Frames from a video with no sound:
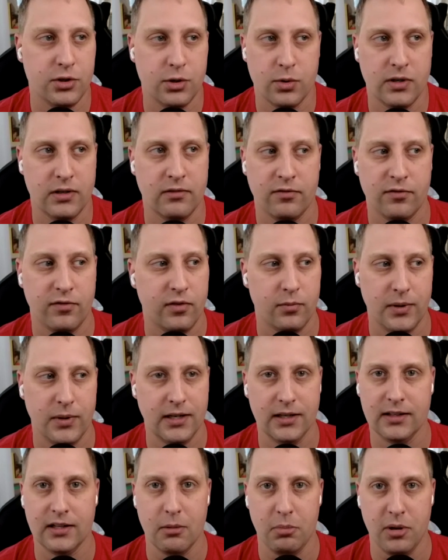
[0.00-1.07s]
it if we
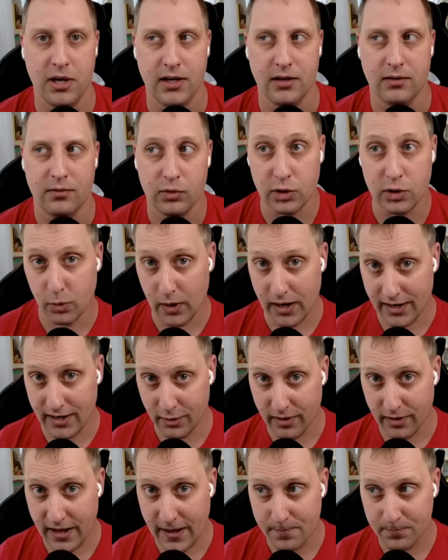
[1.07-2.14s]
didn't get paid. You know why I know
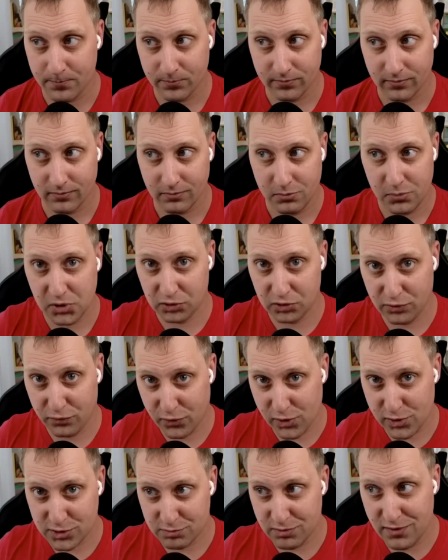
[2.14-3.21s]
that? because the
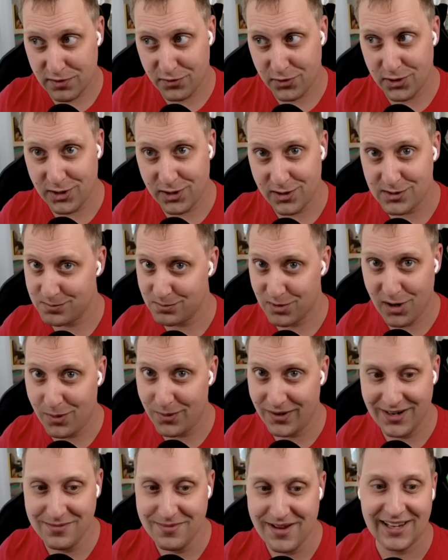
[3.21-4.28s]
first three or four years, bro, we,
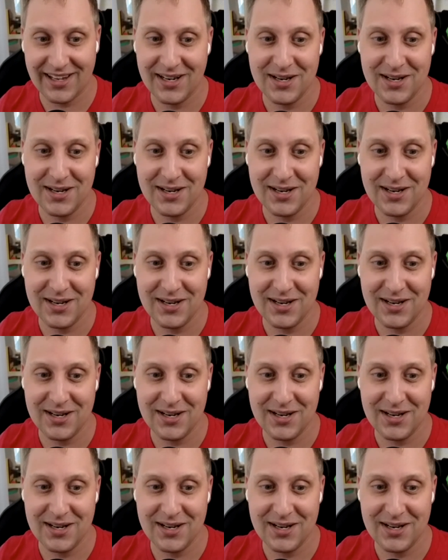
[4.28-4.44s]
we didn't, we